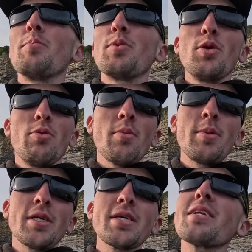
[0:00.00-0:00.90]
You know what
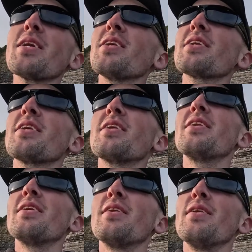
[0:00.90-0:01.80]
me and Dad are like.
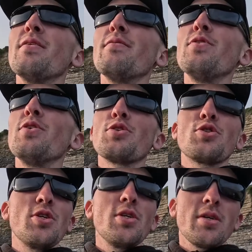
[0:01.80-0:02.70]
First
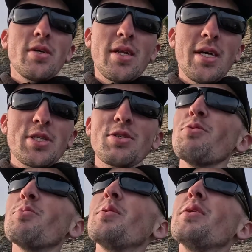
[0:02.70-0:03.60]
year, last to go home.